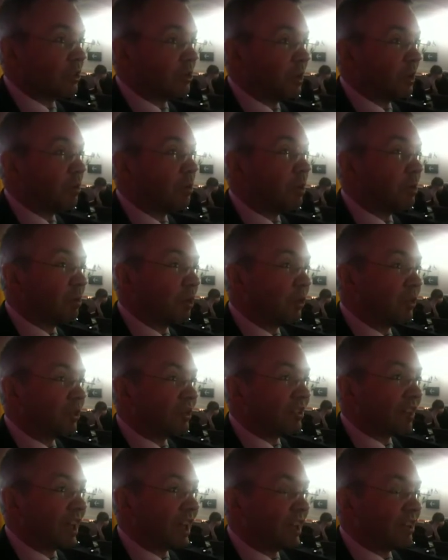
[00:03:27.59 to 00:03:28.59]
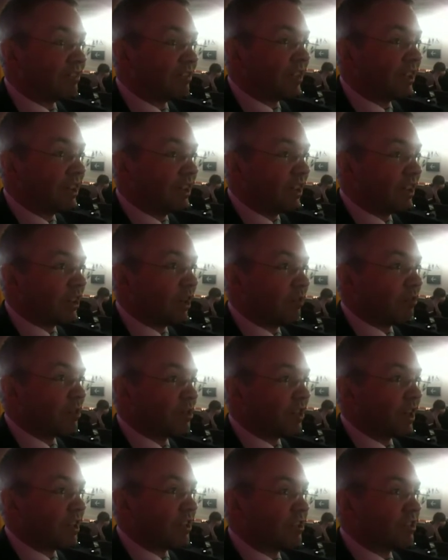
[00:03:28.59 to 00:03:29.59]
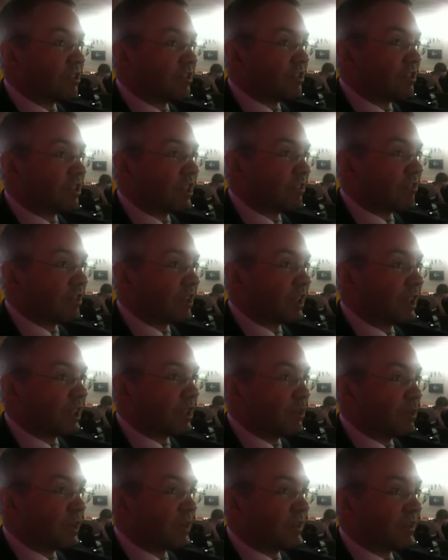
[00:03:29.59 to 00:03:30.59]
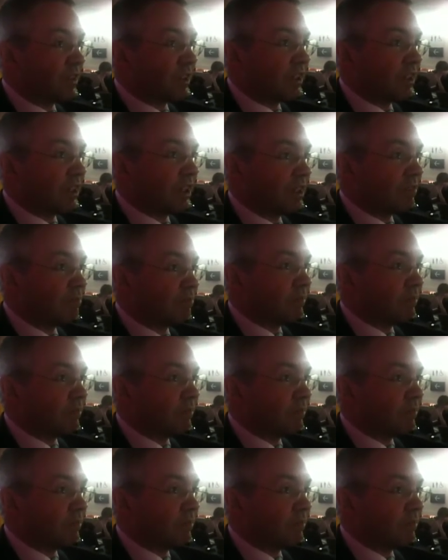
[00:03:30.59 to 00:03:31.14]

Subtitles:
we'll be wanting to have conversations definitely with the